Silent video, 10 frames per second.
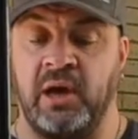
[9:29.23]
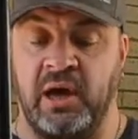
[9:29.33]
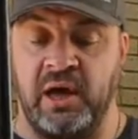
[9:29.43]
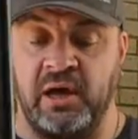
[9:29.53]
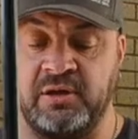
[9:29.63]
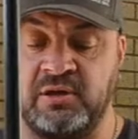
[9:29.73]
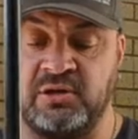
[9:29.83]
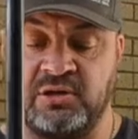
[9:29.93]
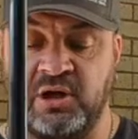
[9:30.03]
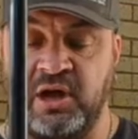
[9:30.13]

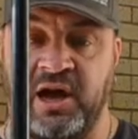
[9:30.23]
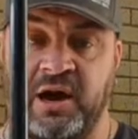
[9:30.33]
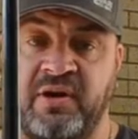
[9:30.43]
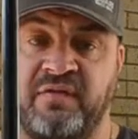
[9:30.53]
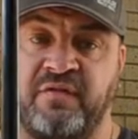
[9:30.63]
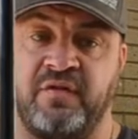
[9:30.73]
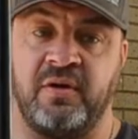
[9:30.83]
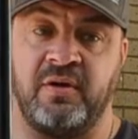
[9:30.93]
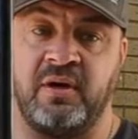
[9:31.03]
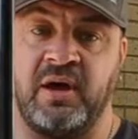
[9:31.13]
and
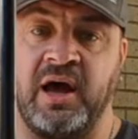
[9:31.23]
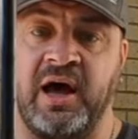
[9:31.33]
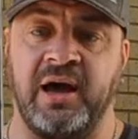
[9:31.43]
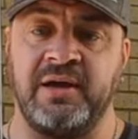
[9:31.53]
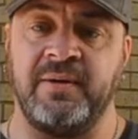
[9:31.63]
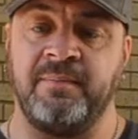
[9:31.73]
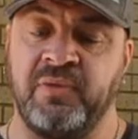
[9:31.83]
RFI,